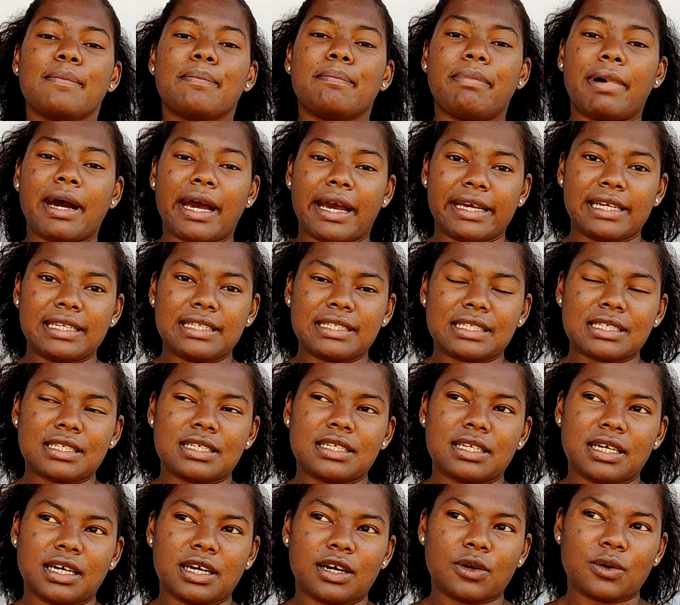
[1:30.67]
But
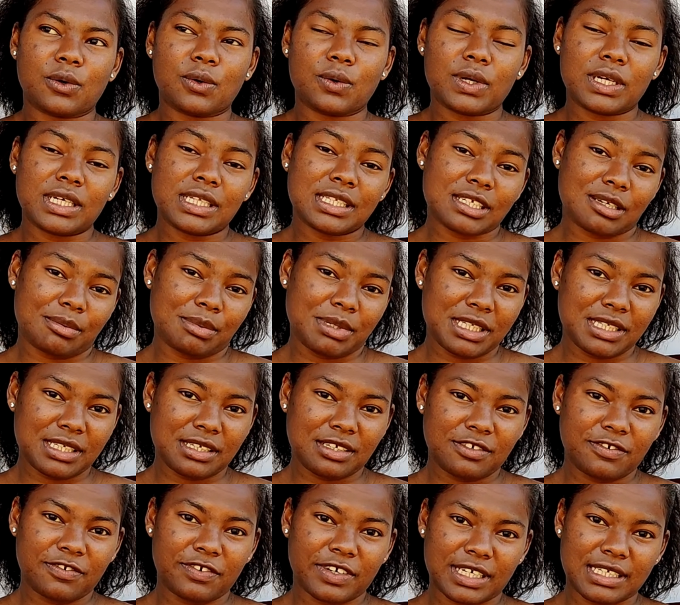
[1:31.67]
now
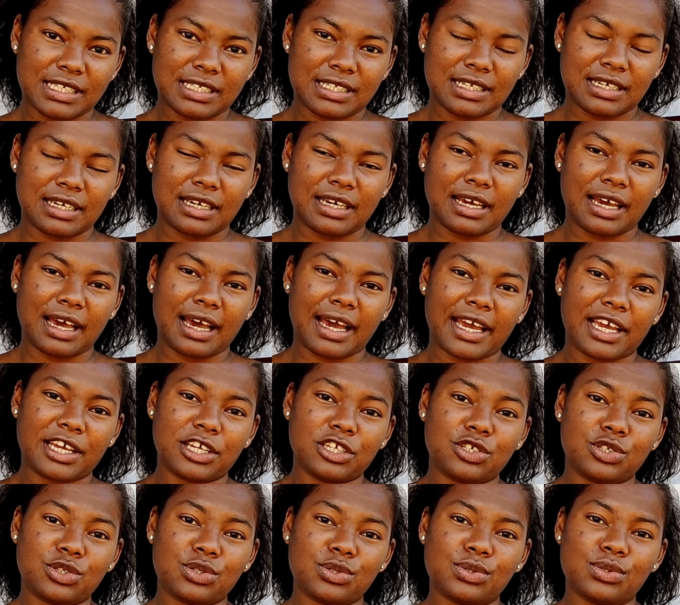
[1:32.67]
intermittent fasting, I
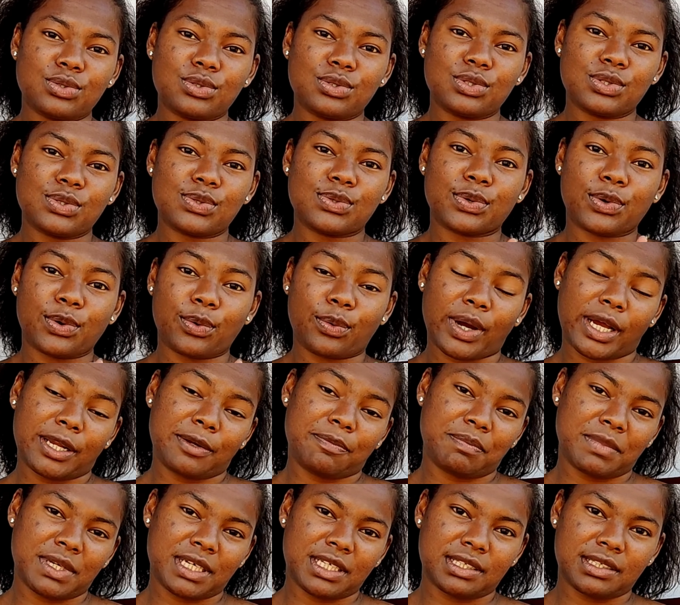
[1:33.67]
choose
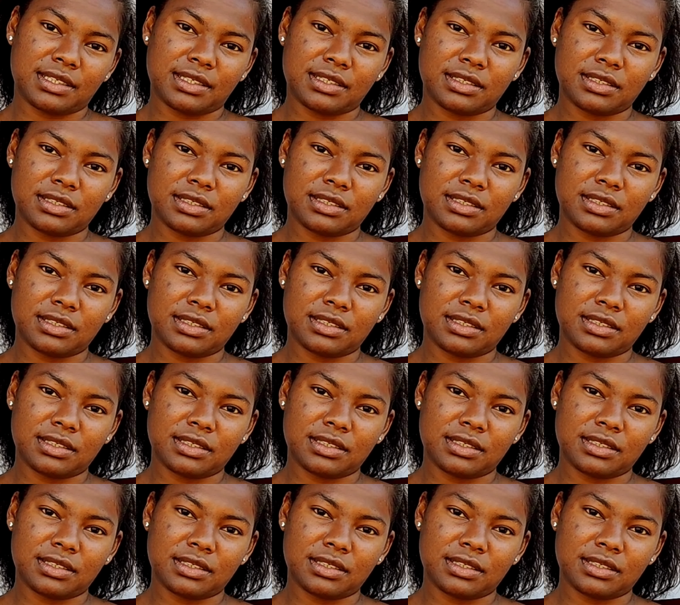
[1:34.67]
one meal